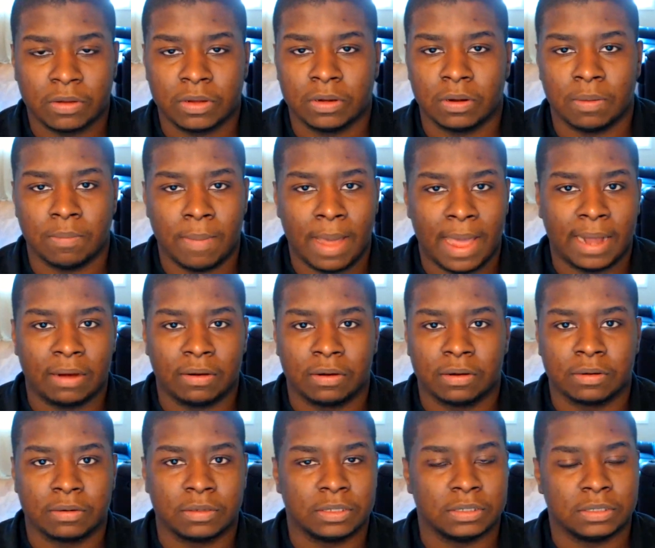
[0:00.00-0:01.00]
You don't
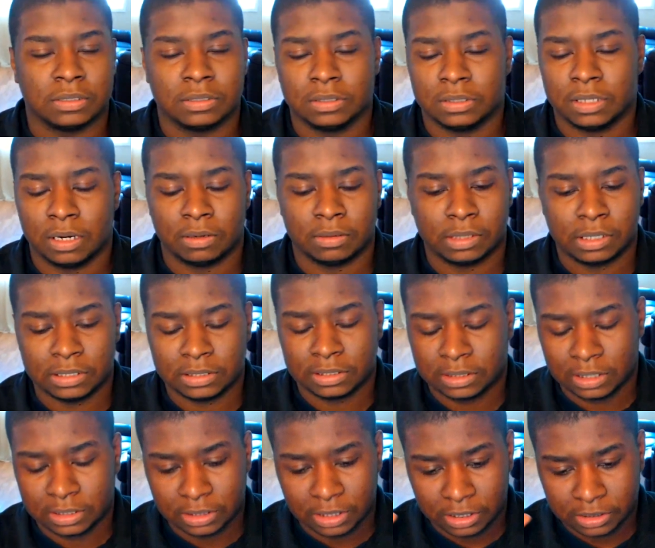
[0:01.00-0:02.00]
matter. You, you know, it,
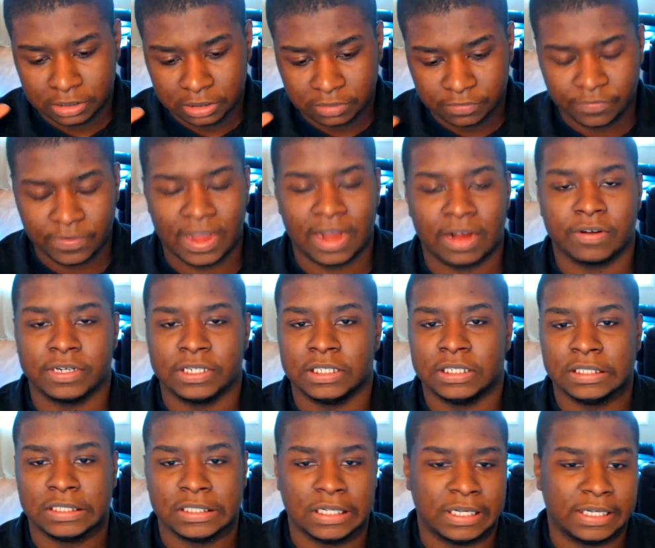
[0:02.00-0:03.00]
it, it, just
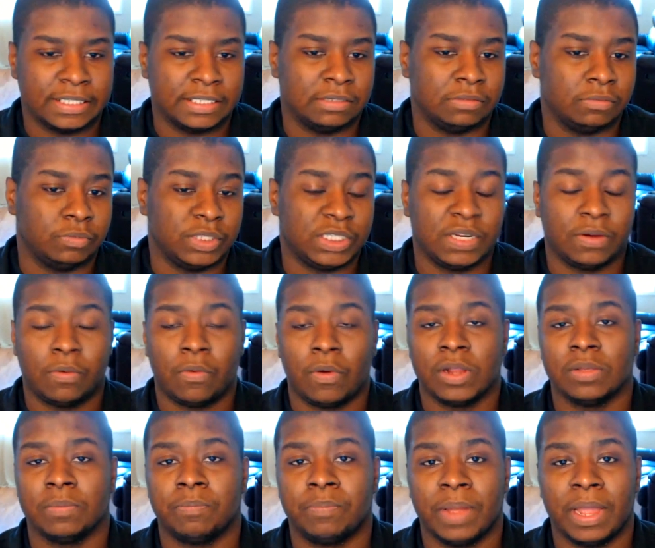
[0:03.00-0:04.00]
varies, and whichever
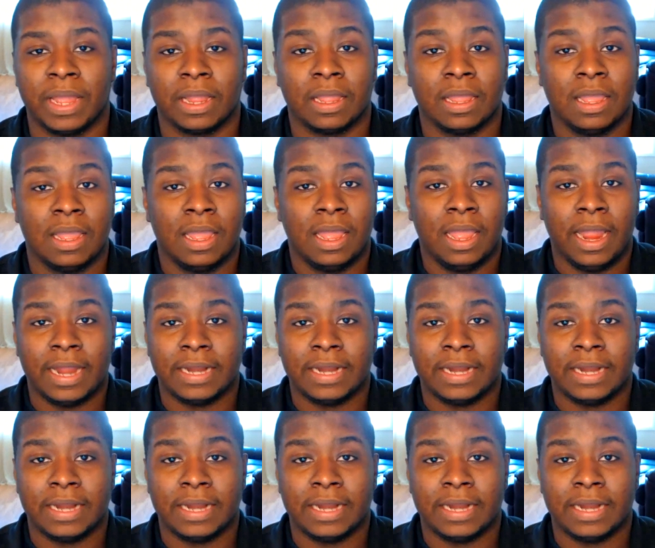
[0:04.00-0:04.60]
one you pick,